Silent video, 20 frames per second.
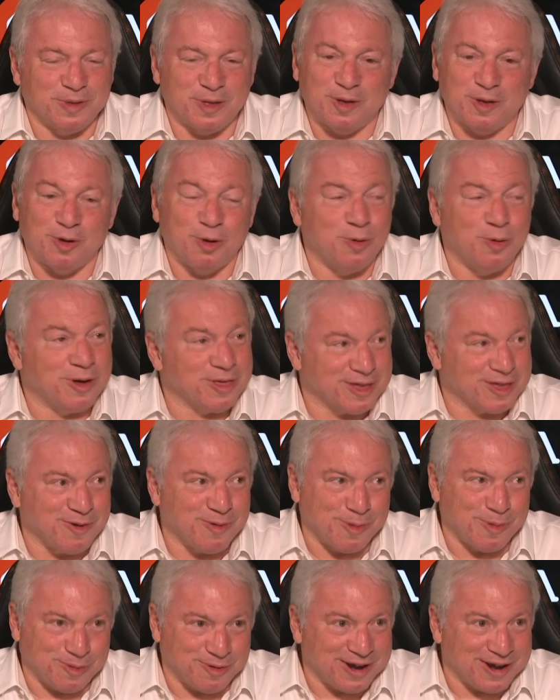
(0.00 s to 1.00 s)
Always
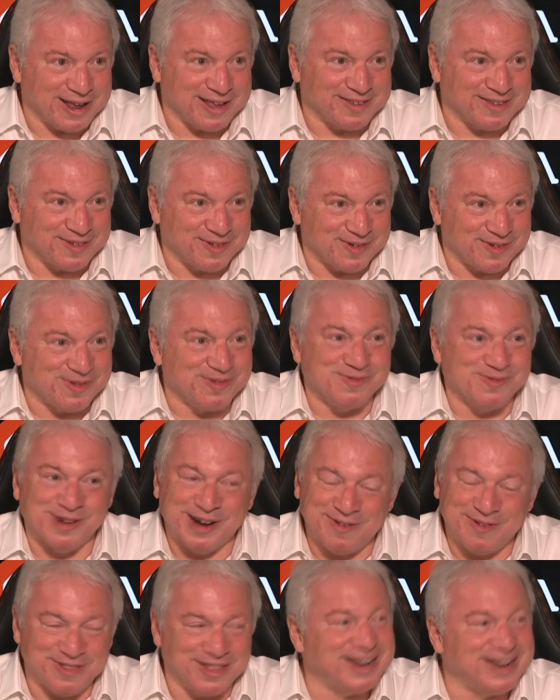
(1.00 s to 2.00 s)
cooperate. Whatever the